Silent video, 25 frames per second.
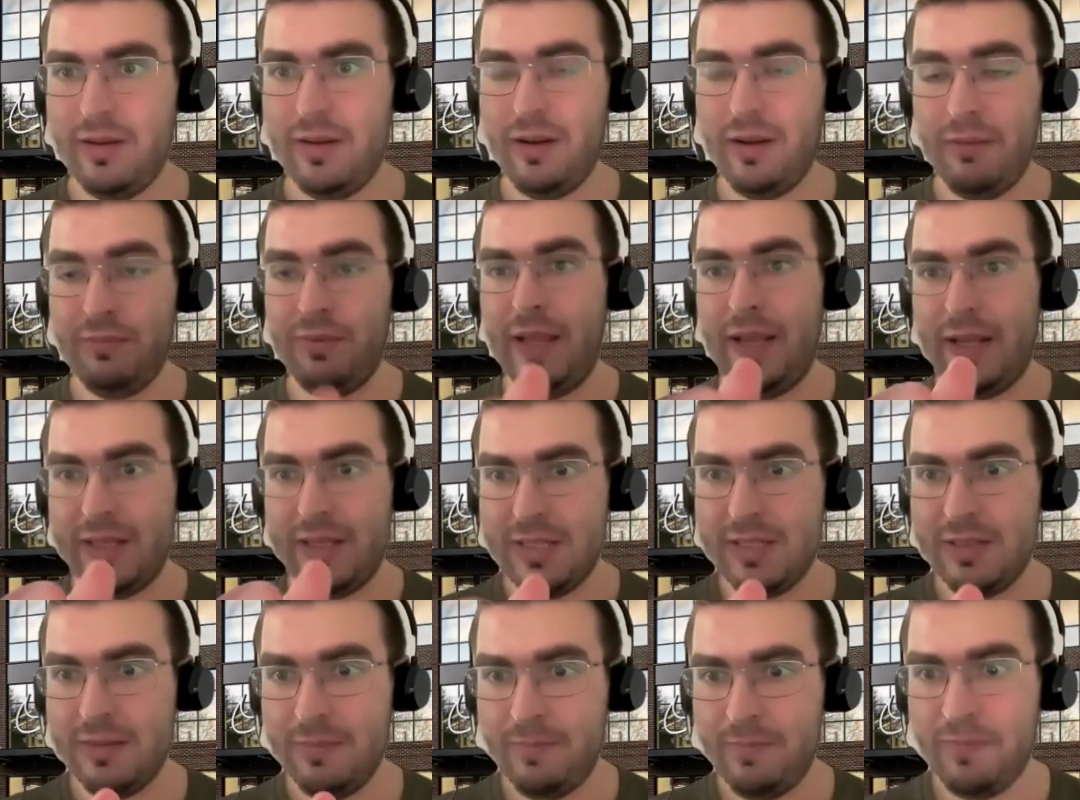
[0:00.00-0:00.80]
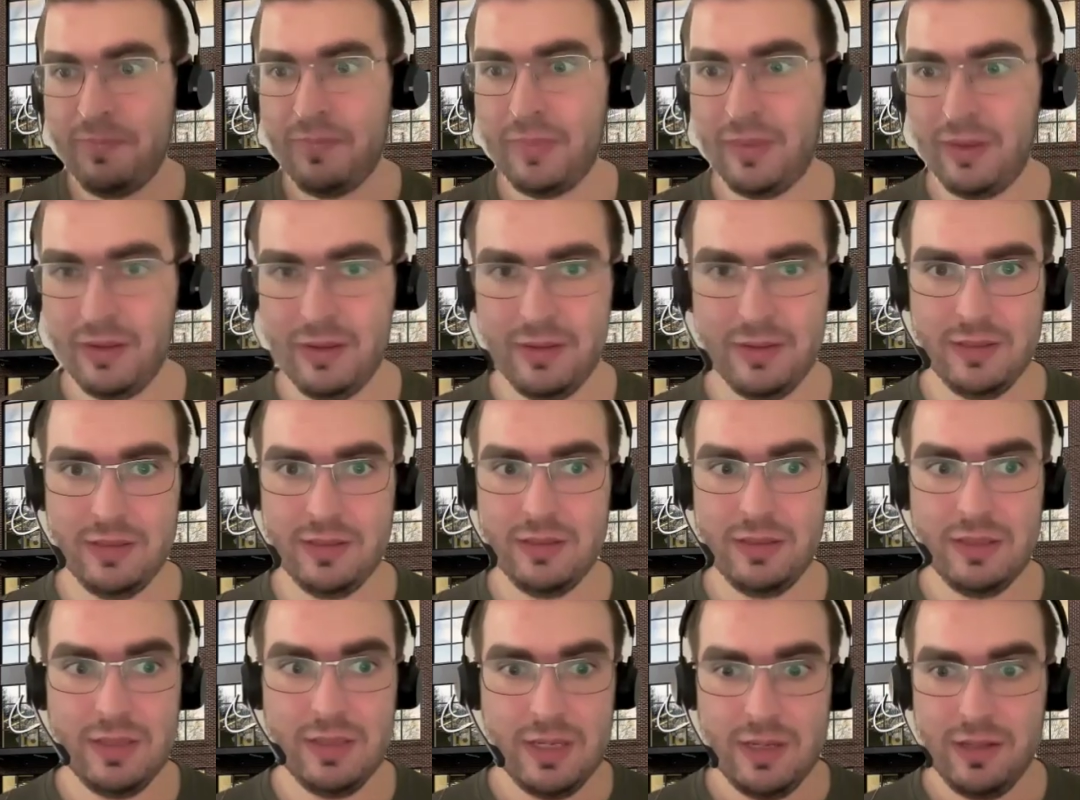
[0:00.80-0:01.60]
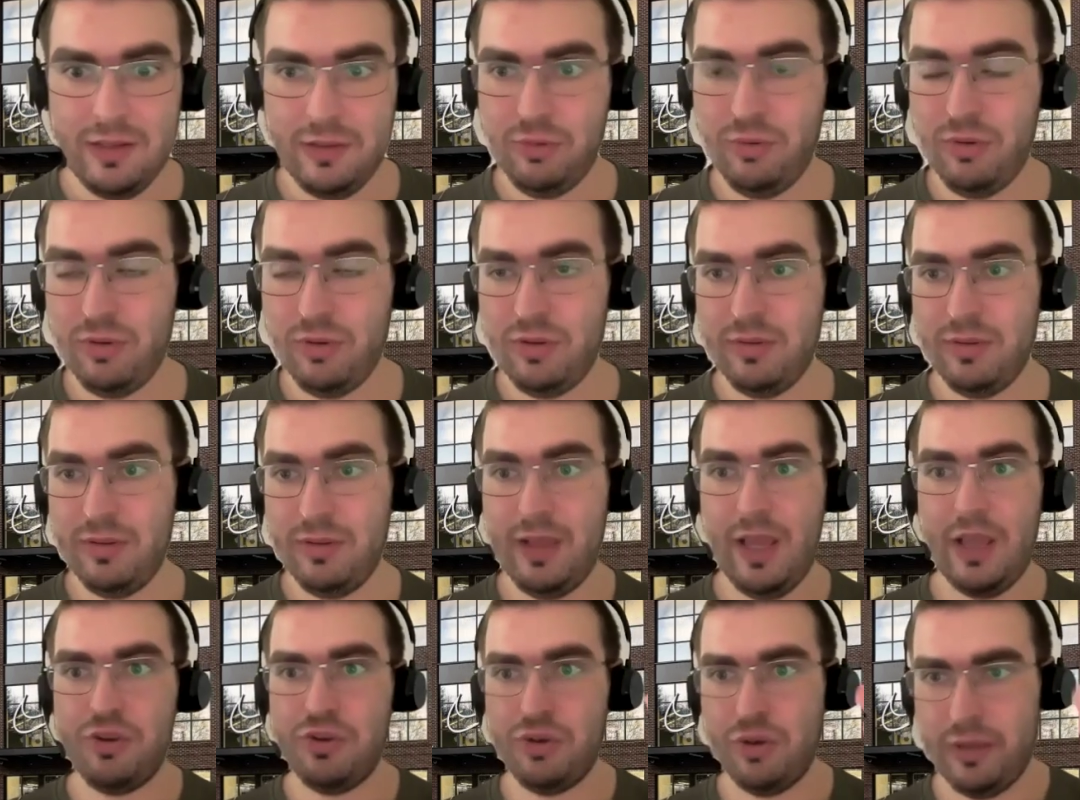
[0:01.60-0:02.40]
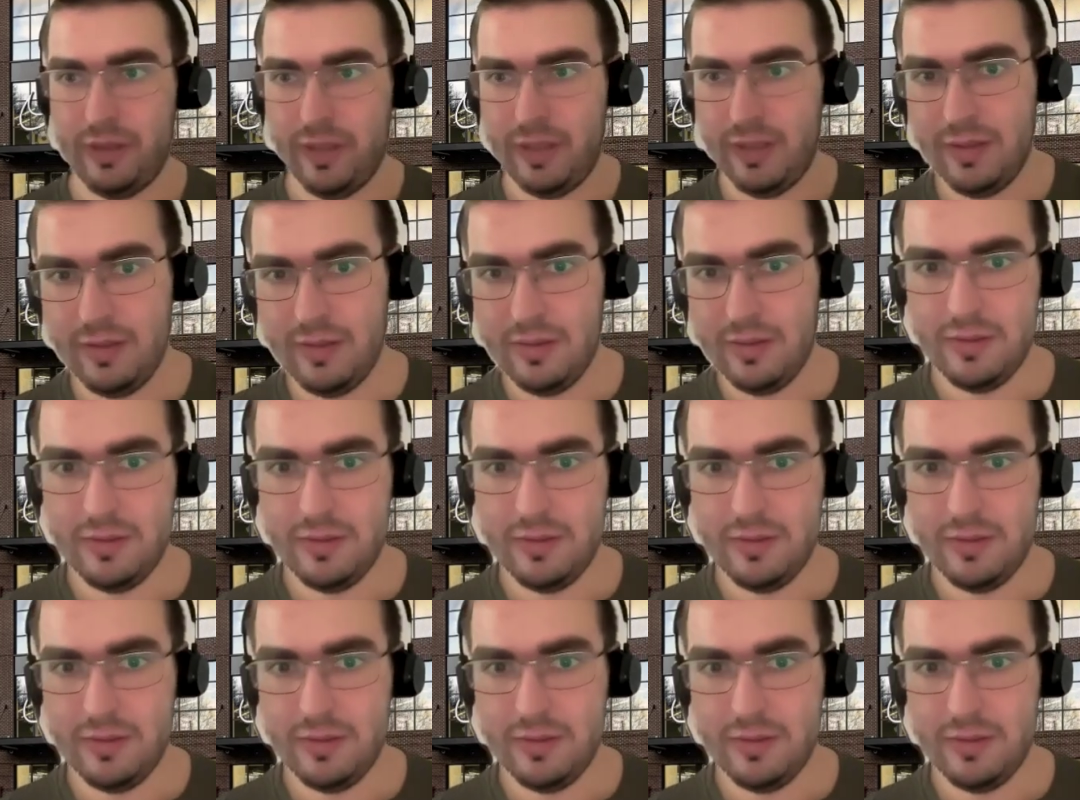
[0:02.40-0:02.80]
reflex, not naturally.